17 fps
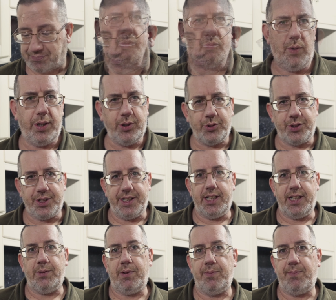When you're
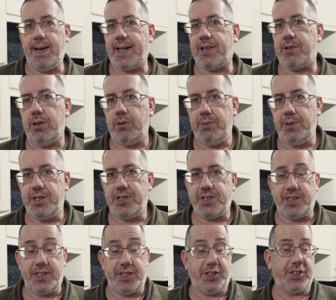dealing with macro
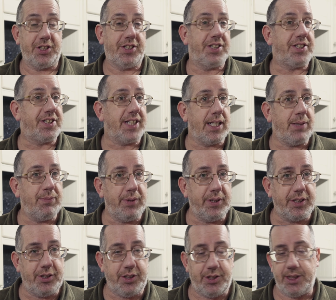images, it's just the same
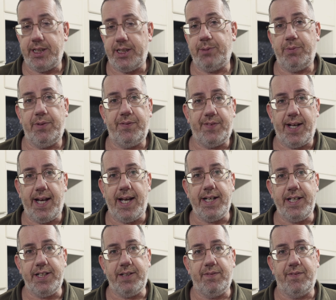as dealing with
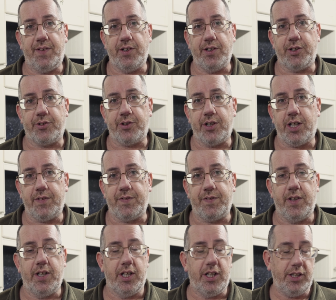any
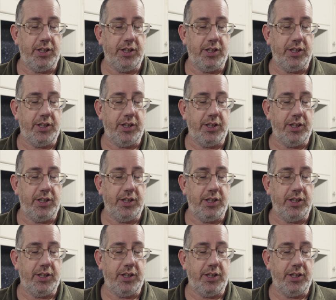photograph.